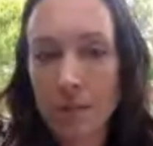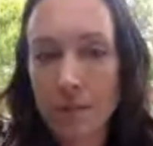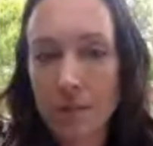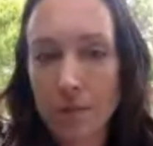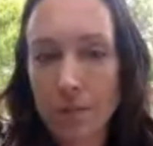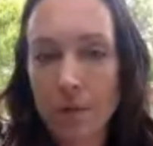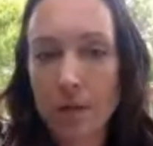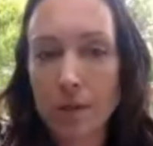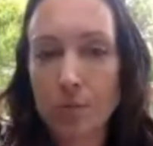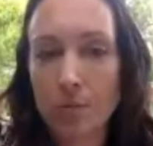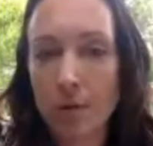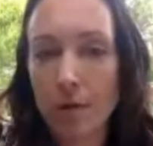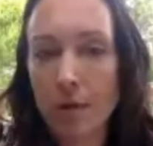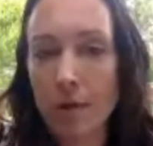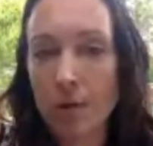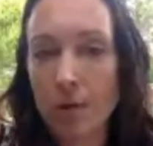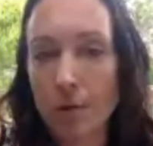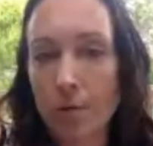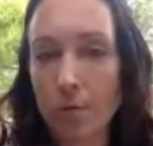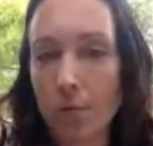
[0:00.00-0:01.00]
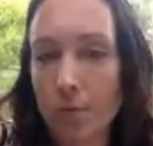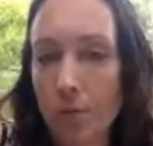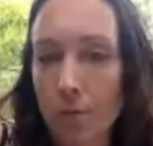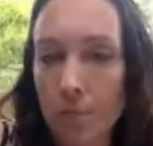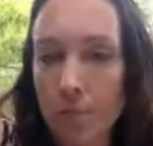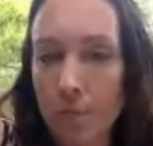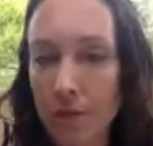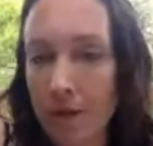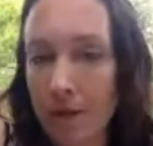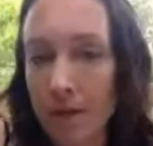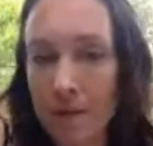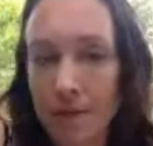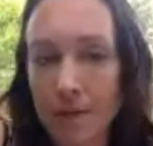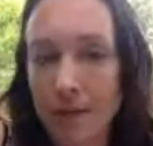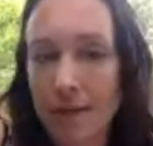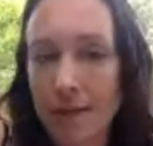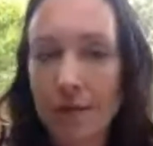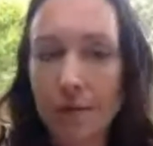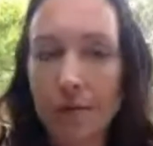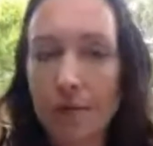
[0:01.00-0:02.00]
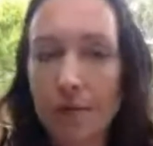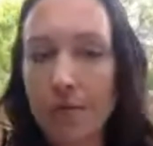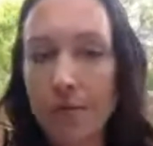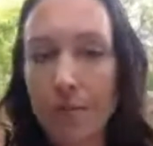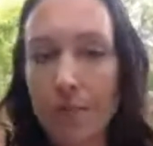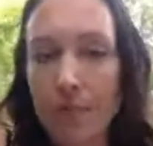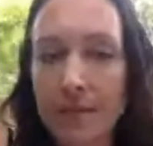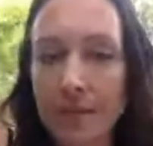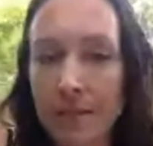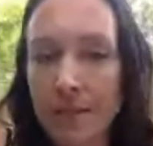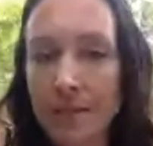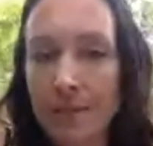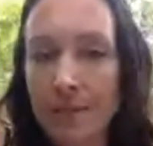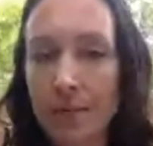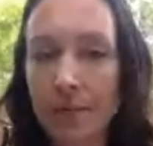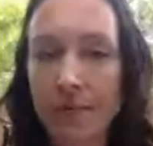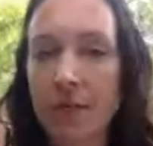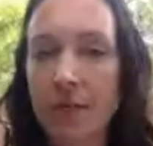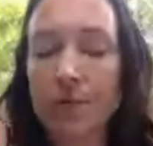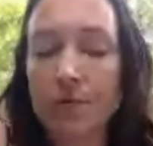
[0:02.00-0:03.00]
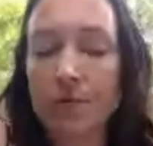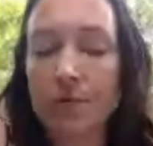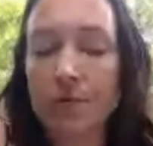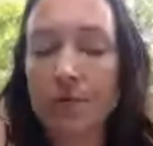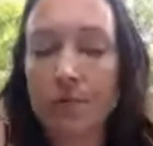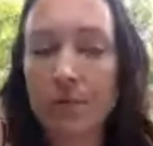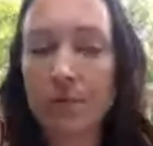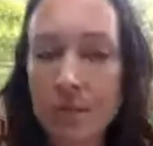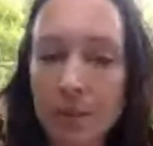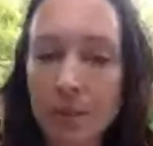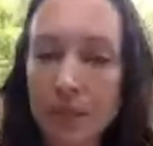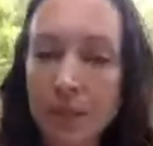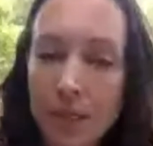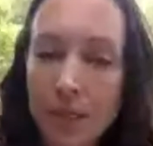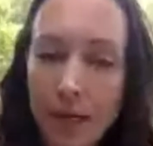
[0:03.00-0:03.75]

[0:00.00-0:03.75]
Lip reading: So once we're Google Plus and Google Business Professionals,